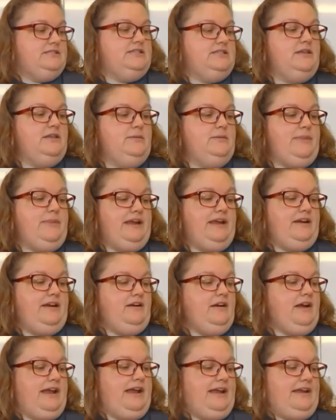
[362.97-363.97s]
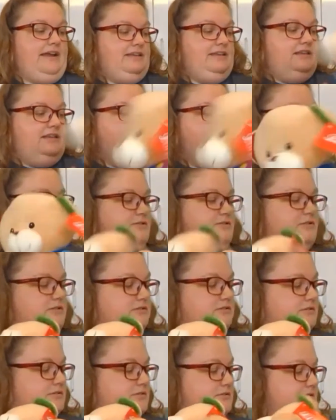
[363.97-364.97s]
bear and the
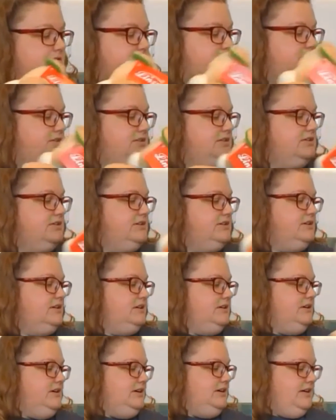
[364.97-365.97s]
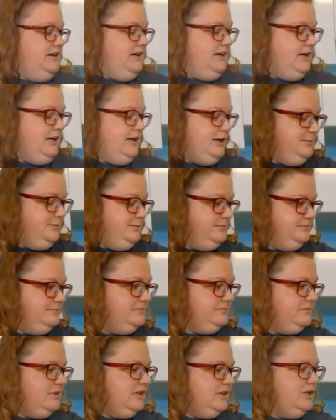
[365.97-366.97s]
puzzle.
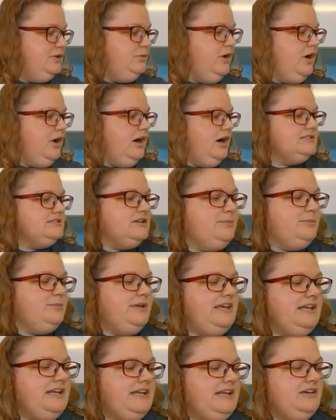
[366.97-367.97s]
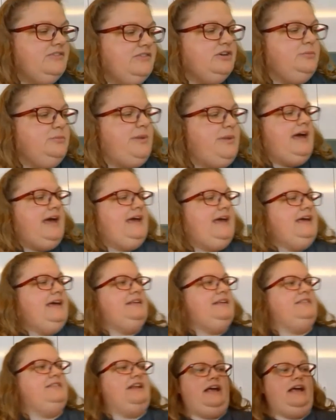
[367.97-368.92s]
You will also be getting a little bag that